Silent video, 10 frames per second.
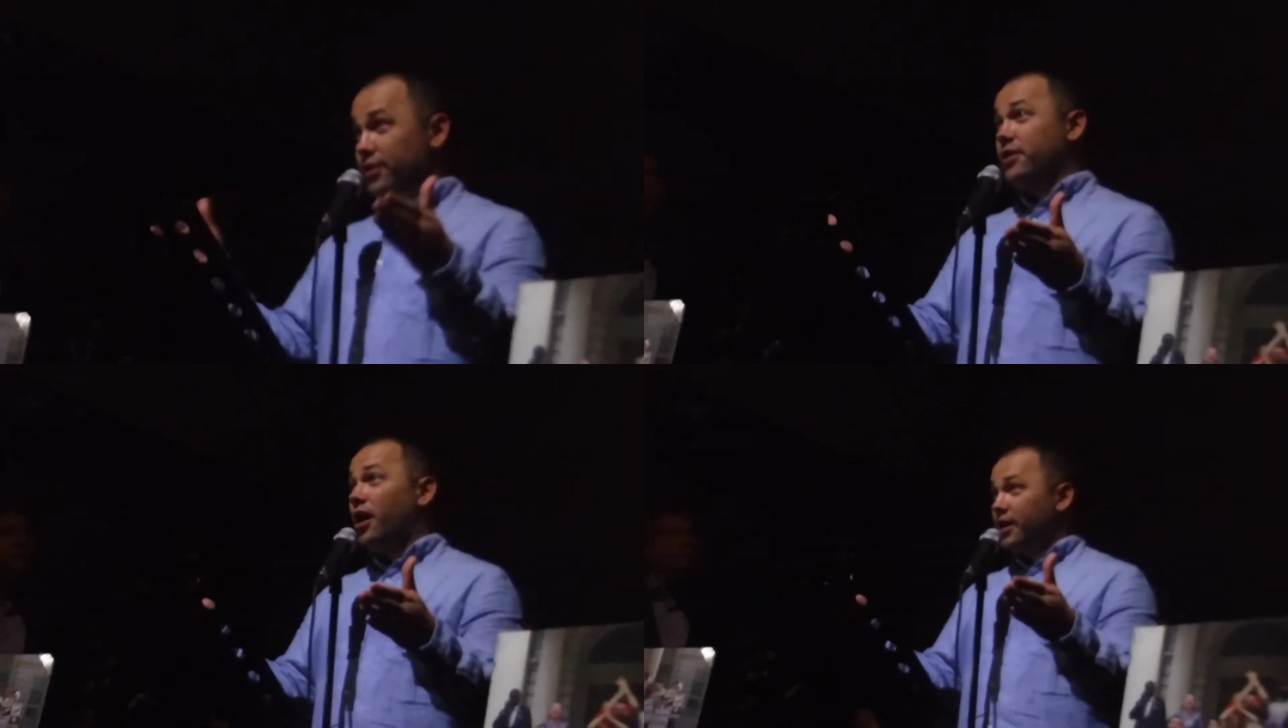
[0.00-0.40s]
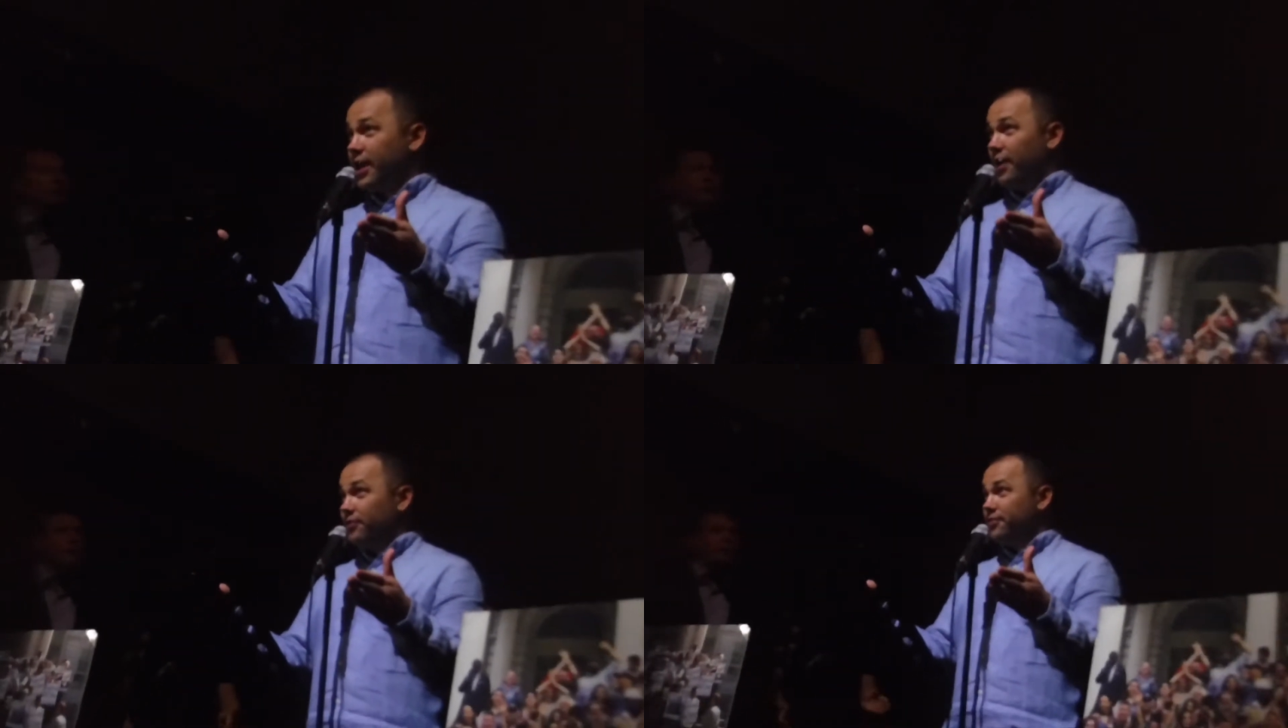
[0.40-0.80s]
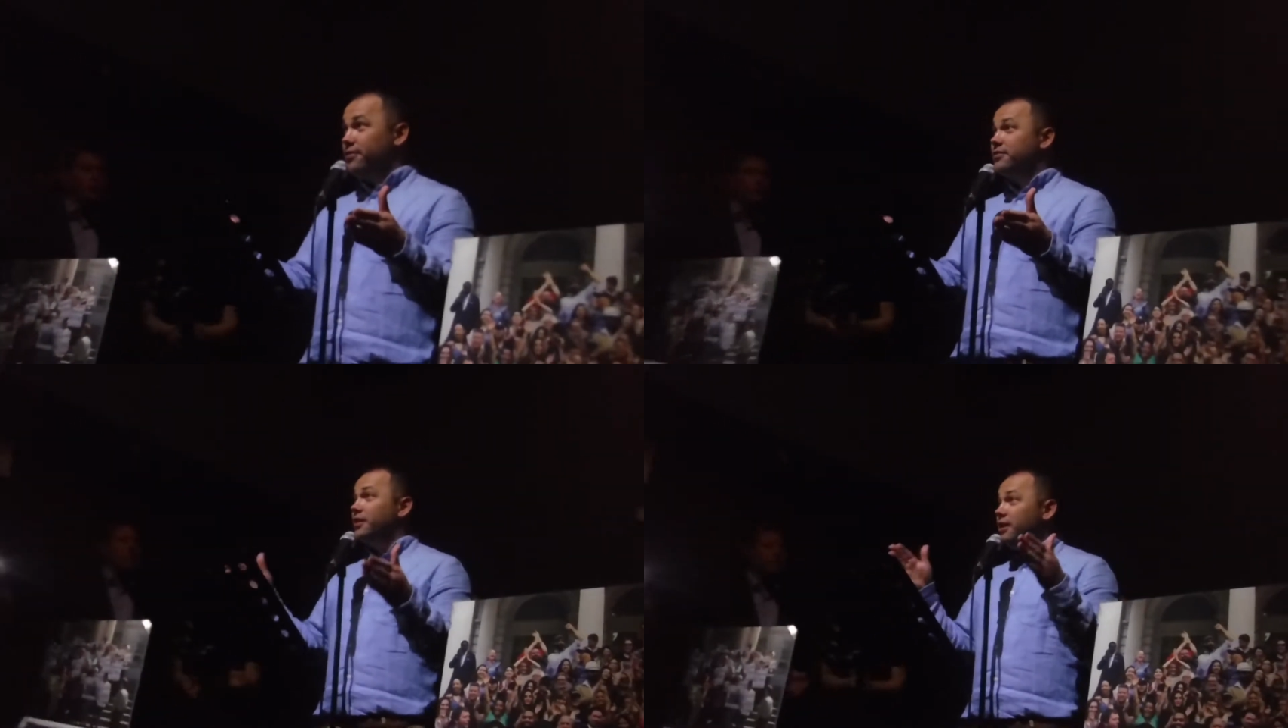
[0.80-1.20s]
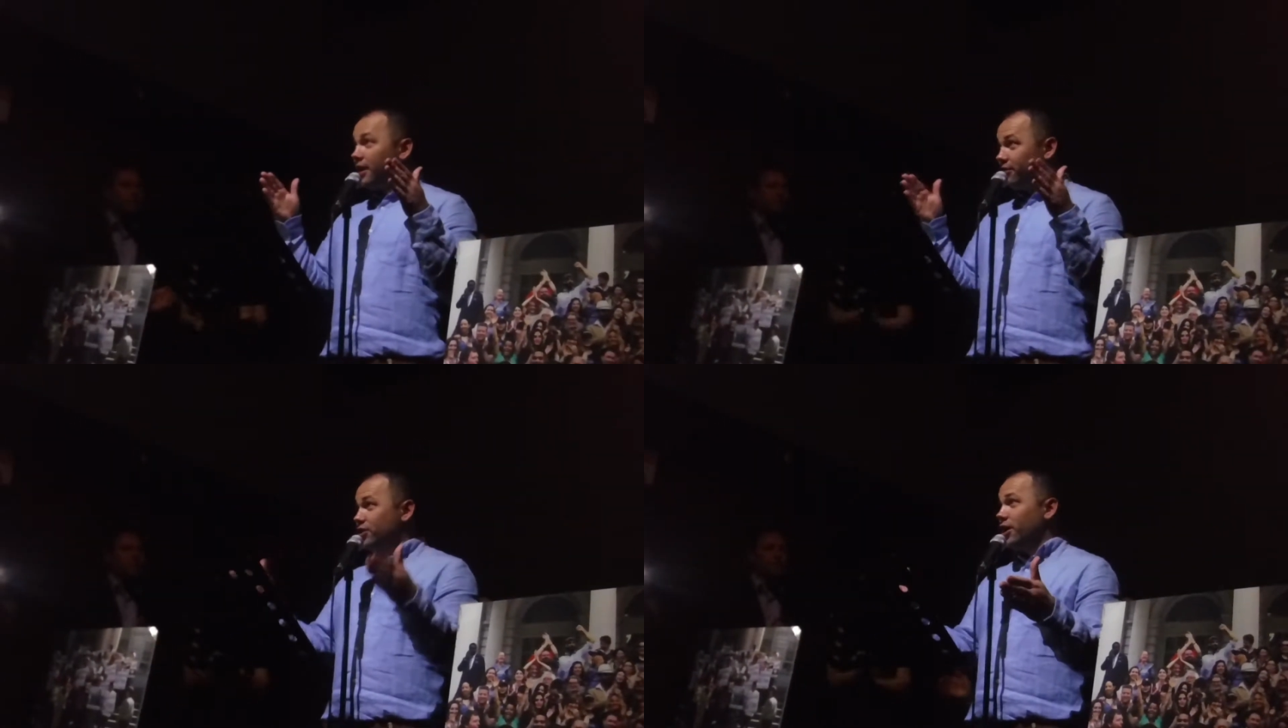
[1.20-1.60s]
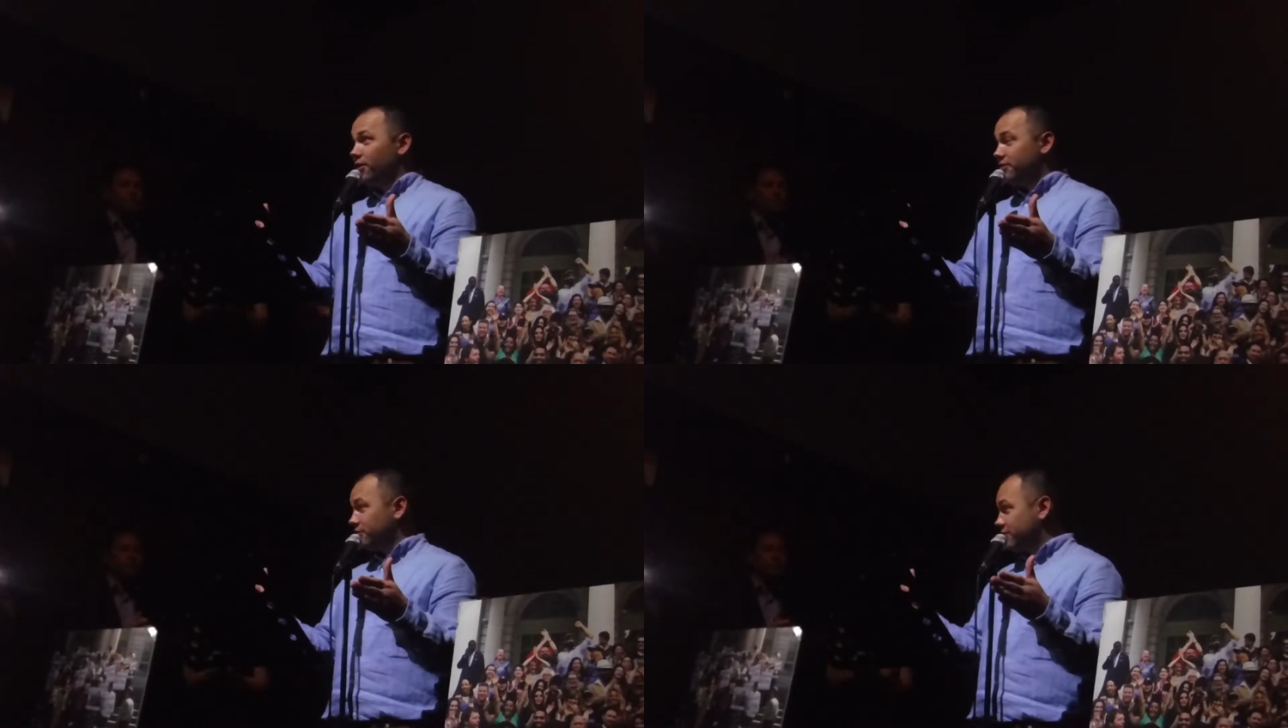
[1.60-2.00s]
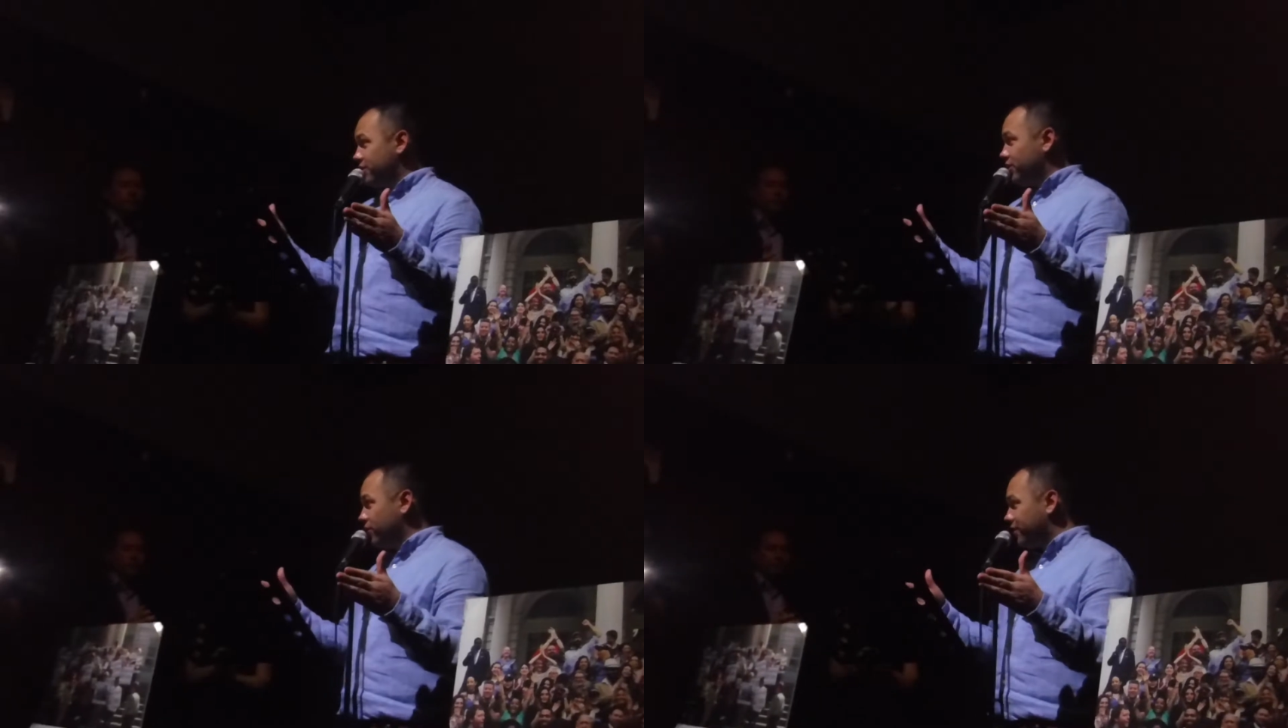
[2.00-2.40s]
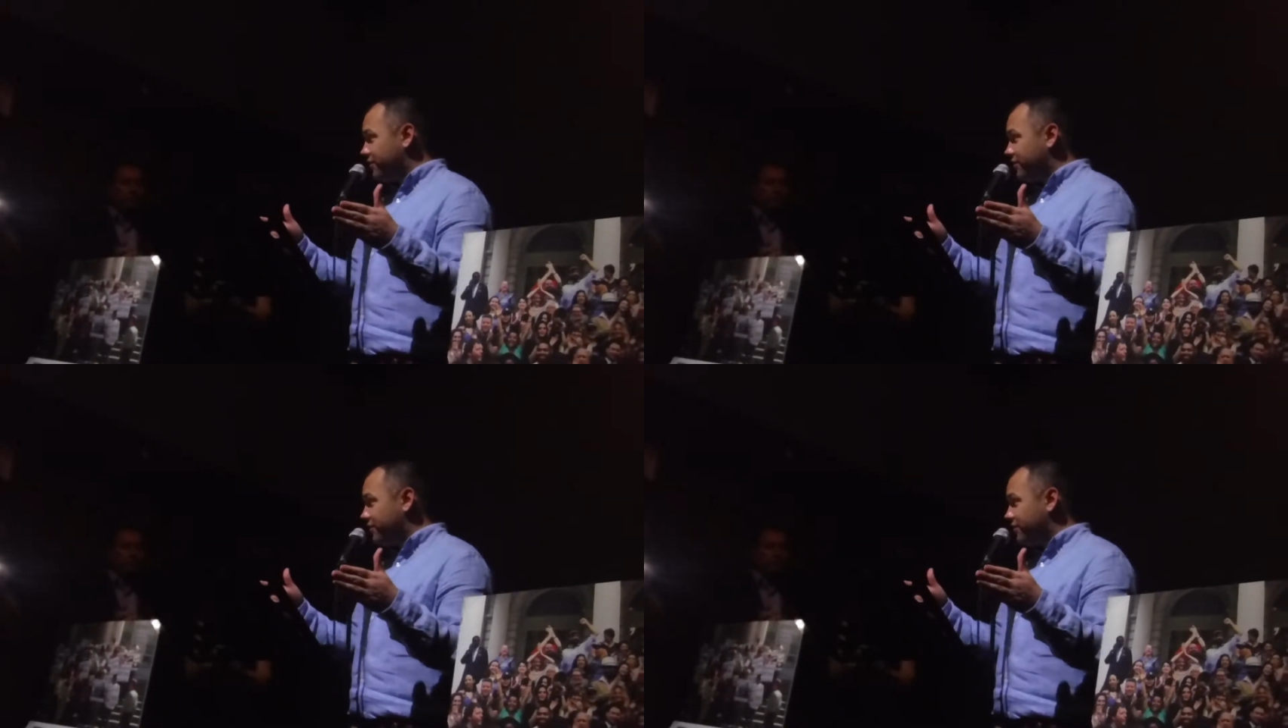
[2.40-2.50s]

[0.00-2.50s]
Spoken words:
the dog kennels in the shelters in New York City.